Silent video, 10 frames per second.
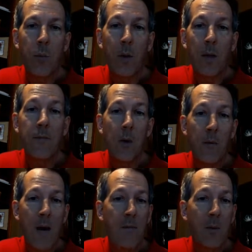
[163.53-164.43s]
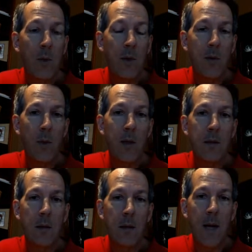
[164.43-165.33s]
left over after ablation, we
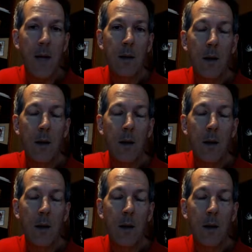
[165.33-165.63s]
consider that